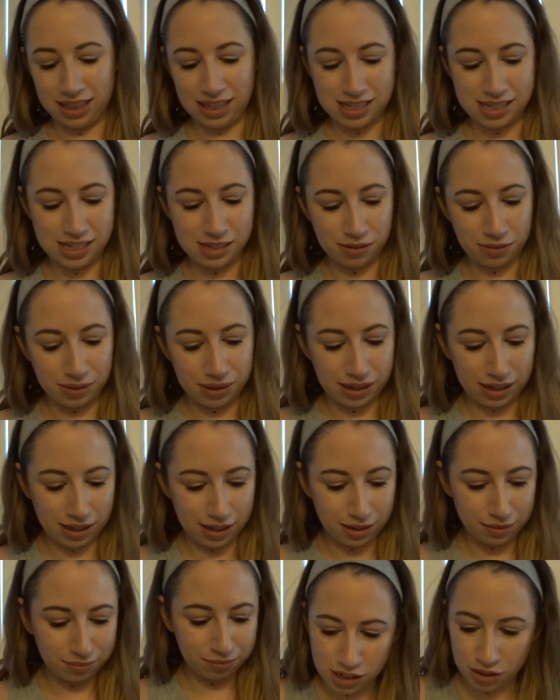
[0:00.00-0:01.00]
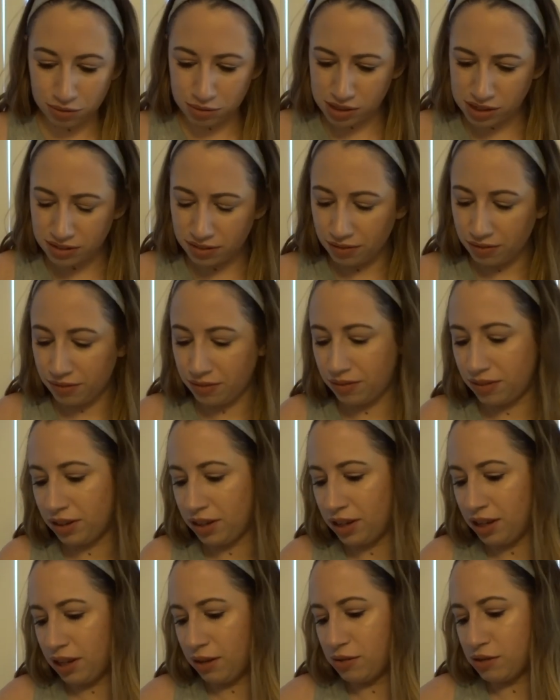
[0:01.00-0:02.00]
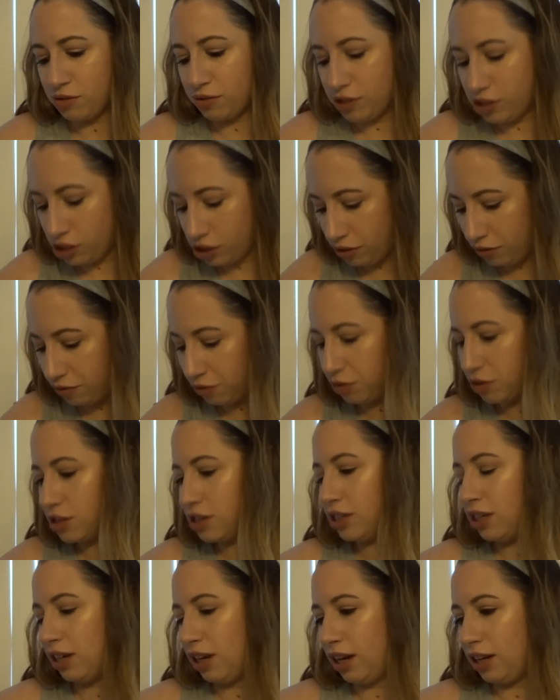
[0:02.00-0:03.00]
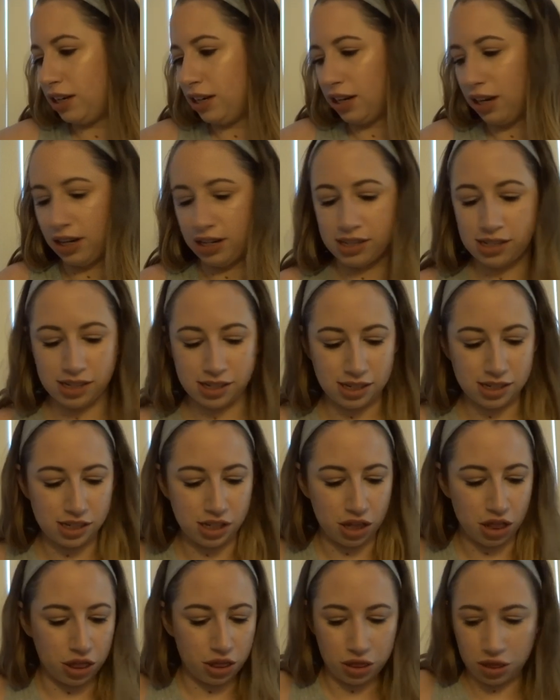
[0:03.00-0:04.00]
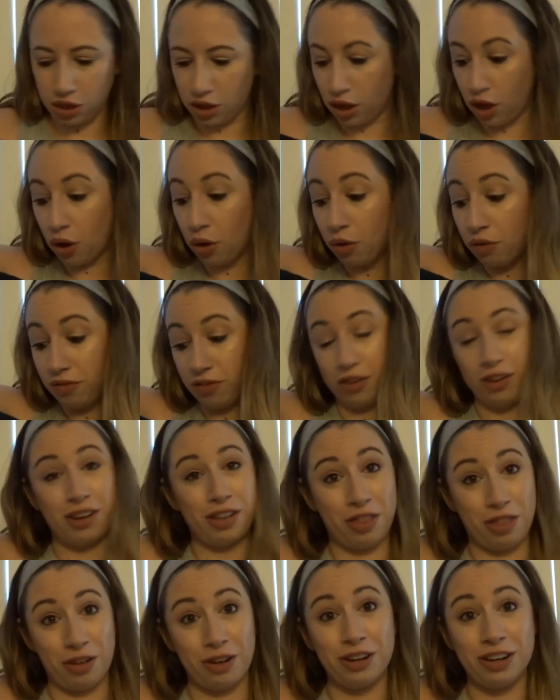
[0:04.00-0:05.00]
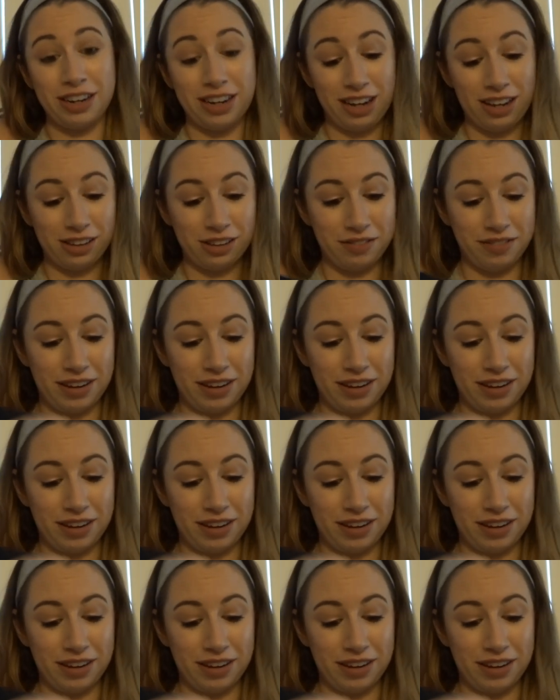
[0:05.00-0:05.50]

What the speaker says: Let's see what we got. That was, it was originally $14.99. It says it's over a $30